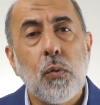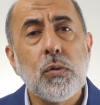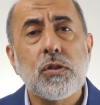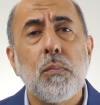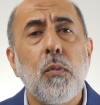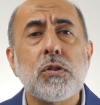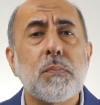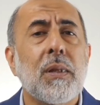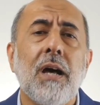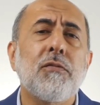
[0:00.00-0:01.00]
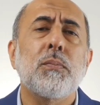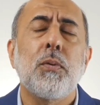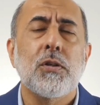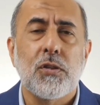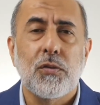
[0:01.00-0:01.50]
Who is the most beloved
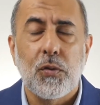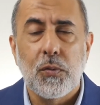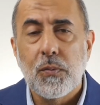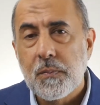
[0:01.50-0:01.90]
person to you?